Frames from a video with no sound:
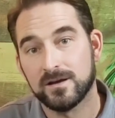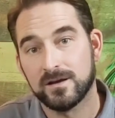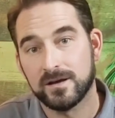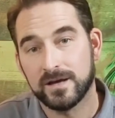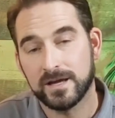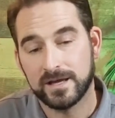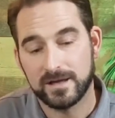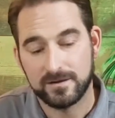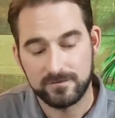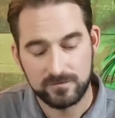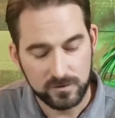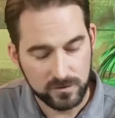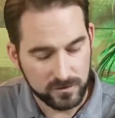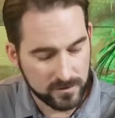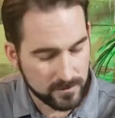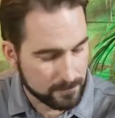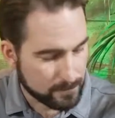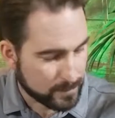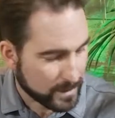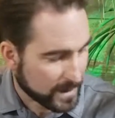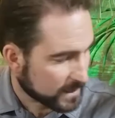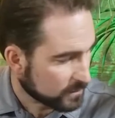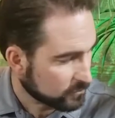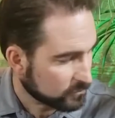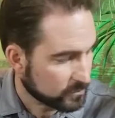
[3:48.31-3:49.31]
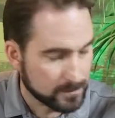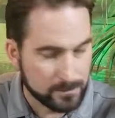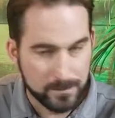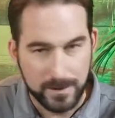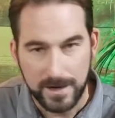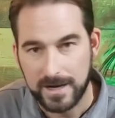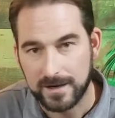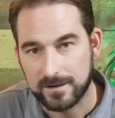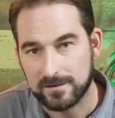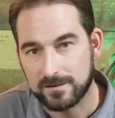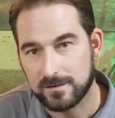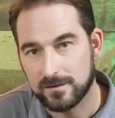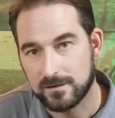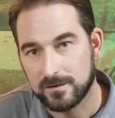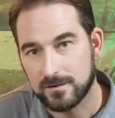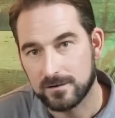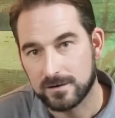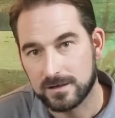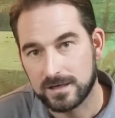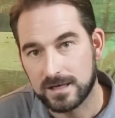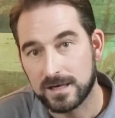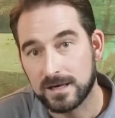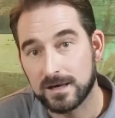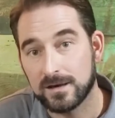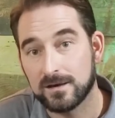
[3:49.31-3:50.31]
it gives you the battery pack, the
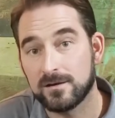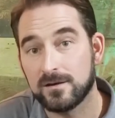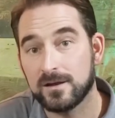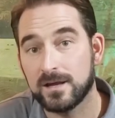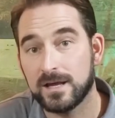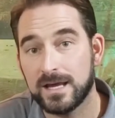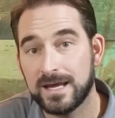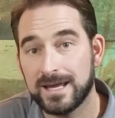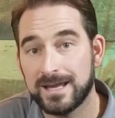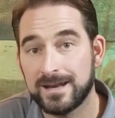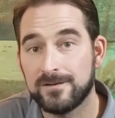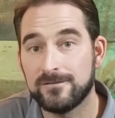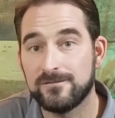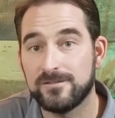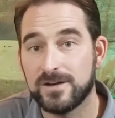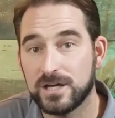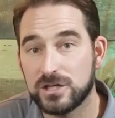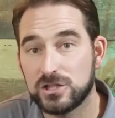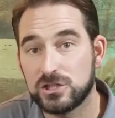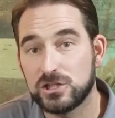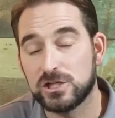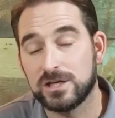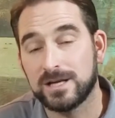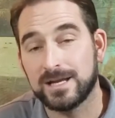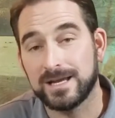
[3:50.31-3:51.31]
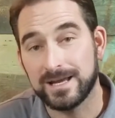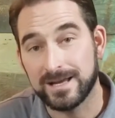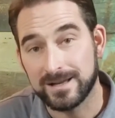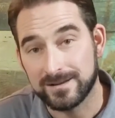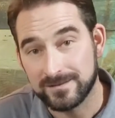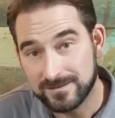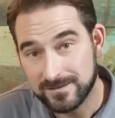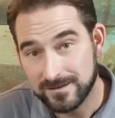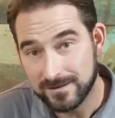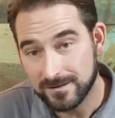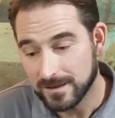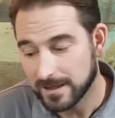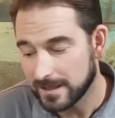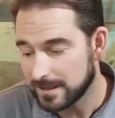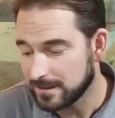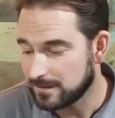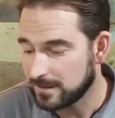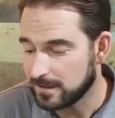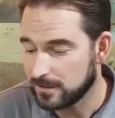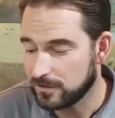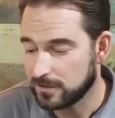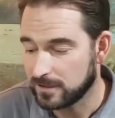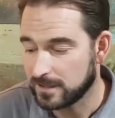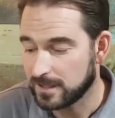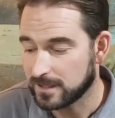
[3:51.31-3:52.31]
King Innovation Instalight
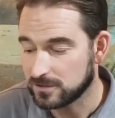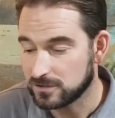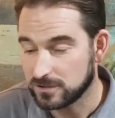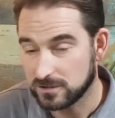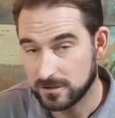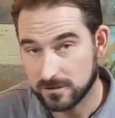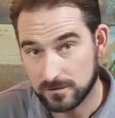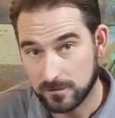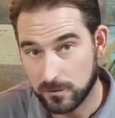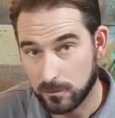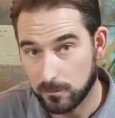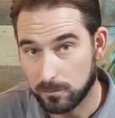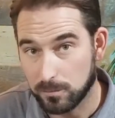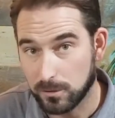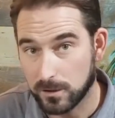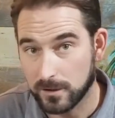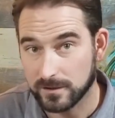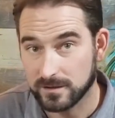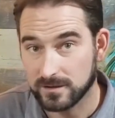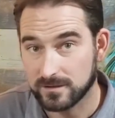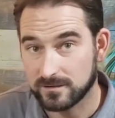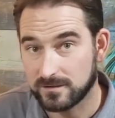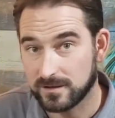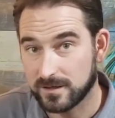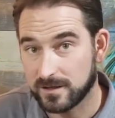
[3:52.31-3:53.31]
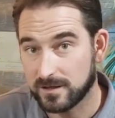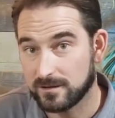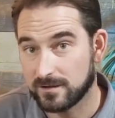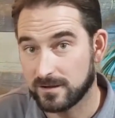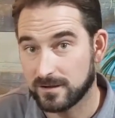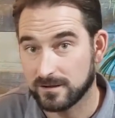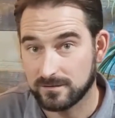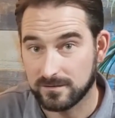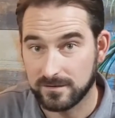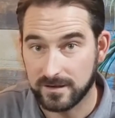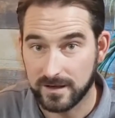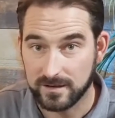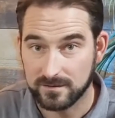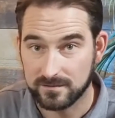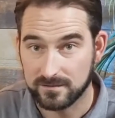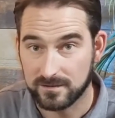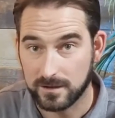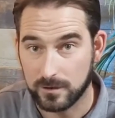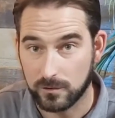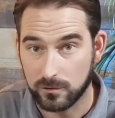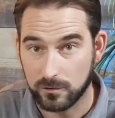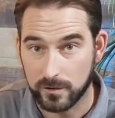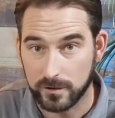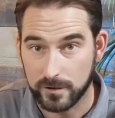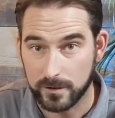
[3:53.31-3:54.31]
that you can actually just go plug this in and then test it
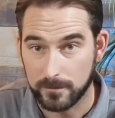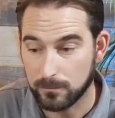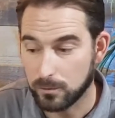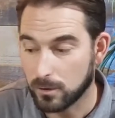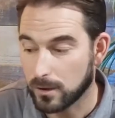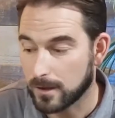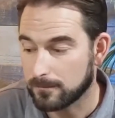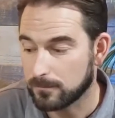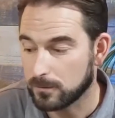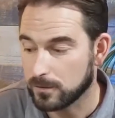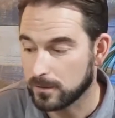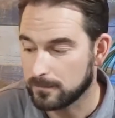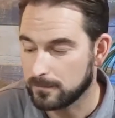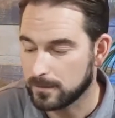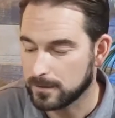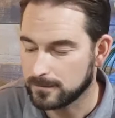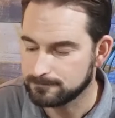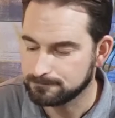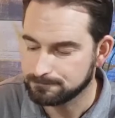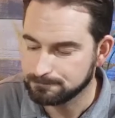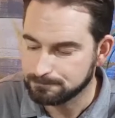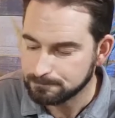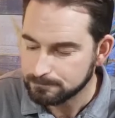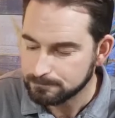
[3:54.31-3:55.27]
out on your property. But